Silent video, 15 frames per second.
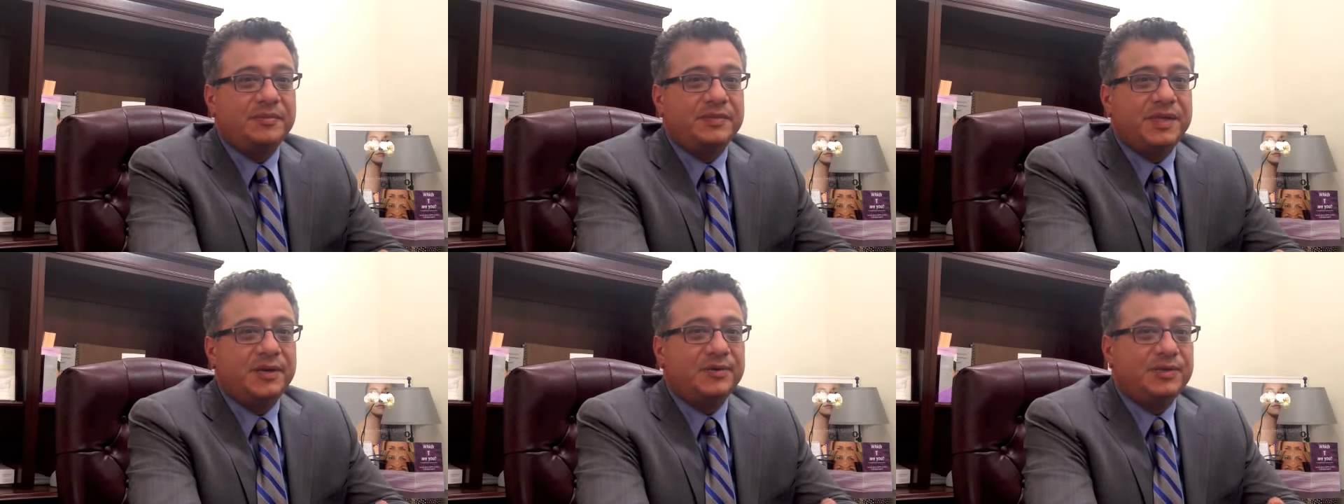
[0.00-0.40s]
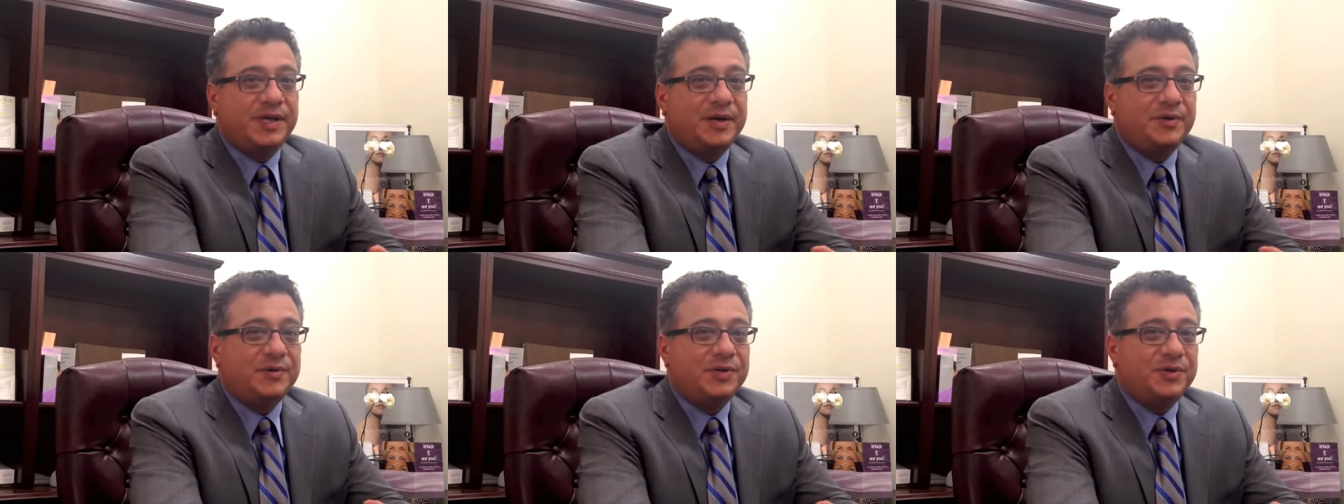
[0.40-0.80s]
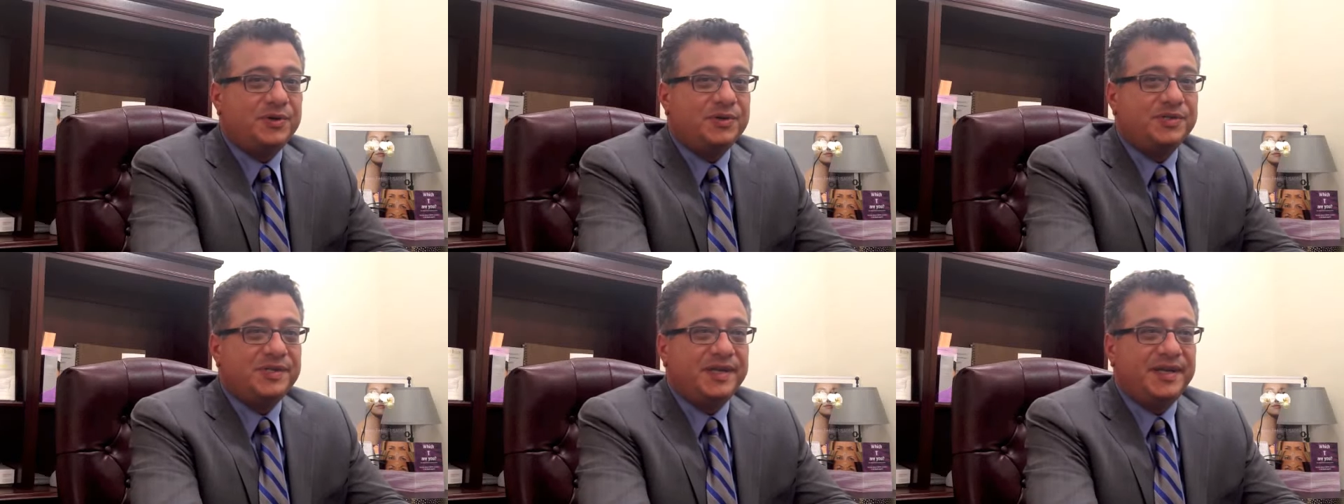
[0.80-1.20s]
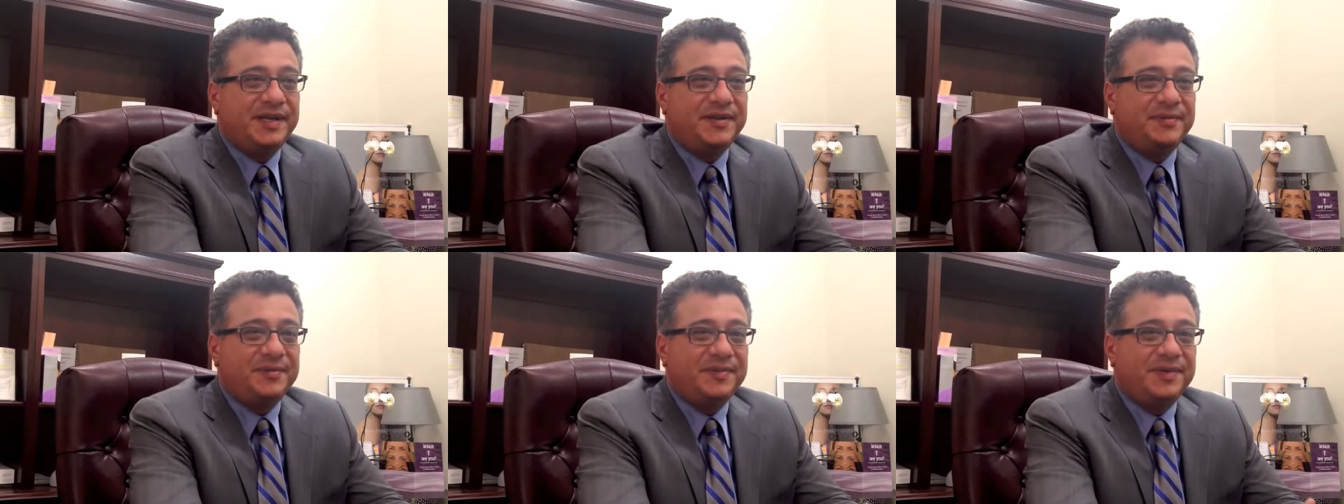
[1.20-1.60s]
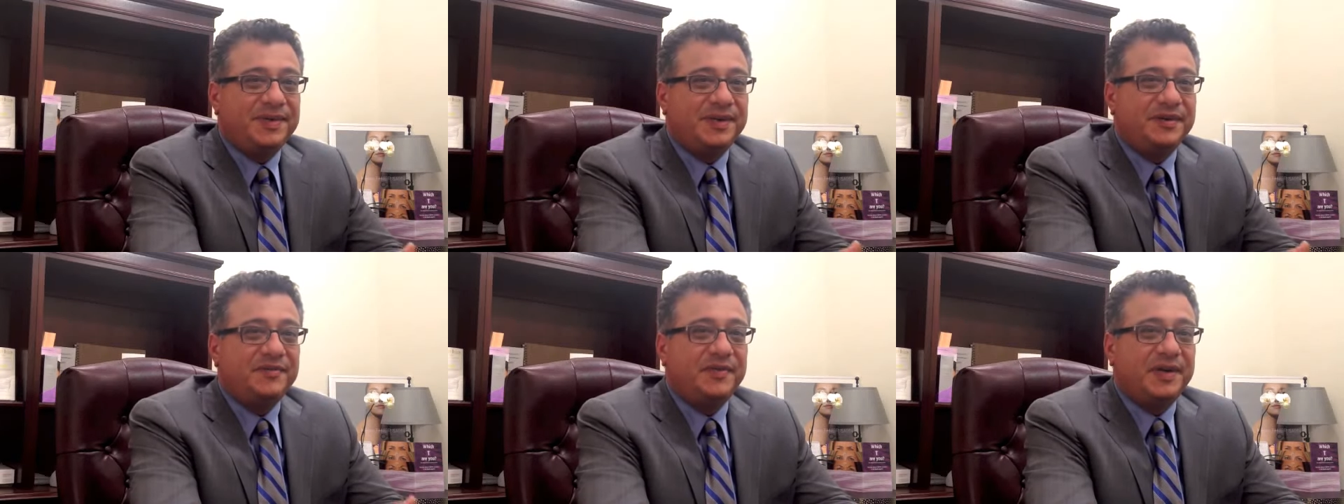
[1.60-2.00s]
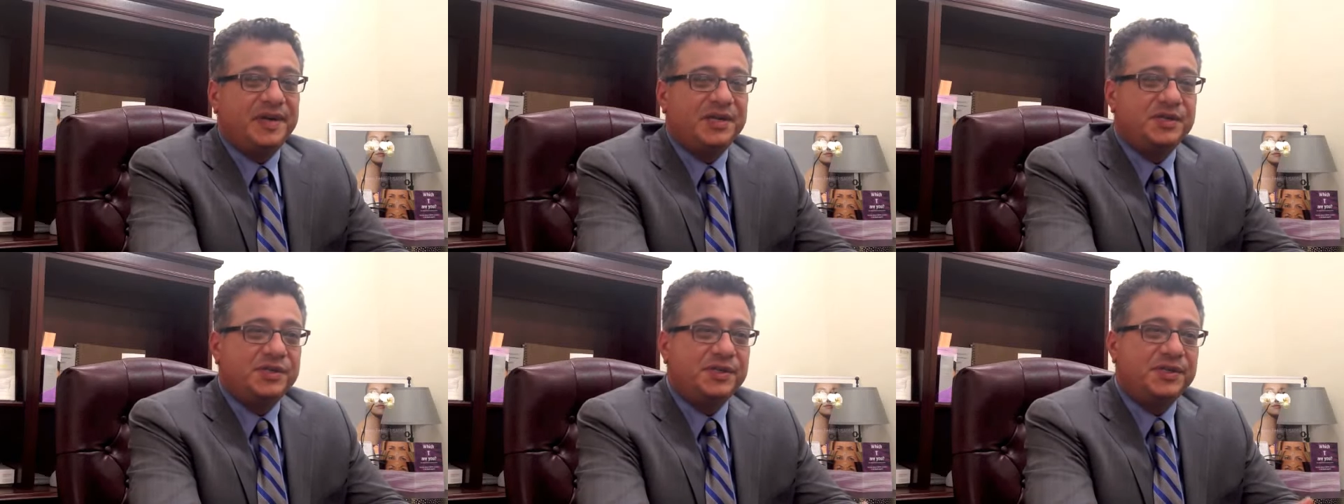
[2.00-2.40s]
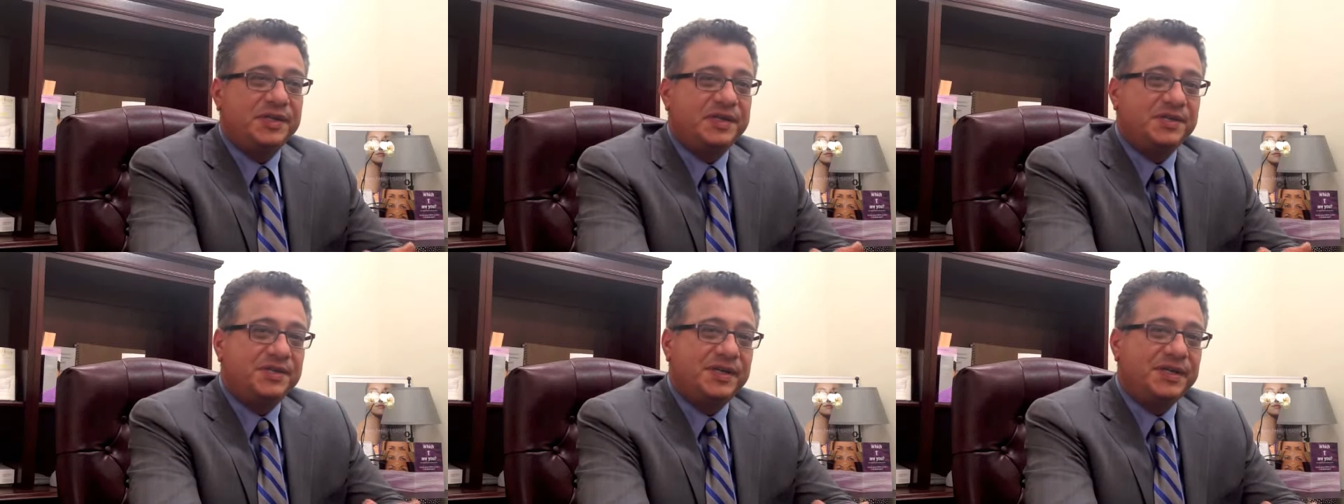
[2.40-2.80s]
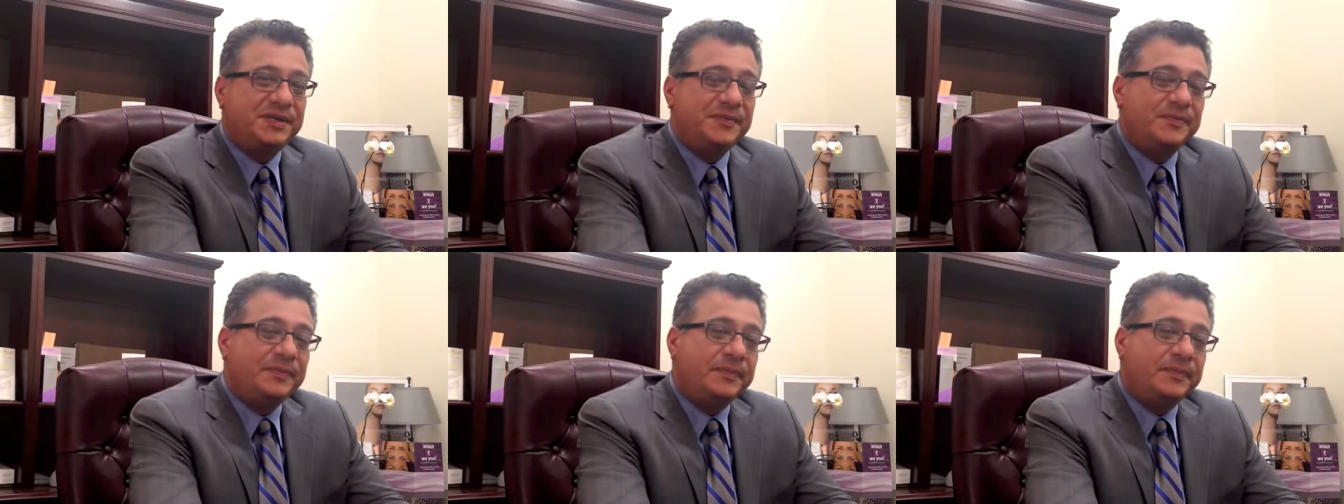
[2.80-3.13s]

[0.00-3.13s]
downtown New York City near Financial District.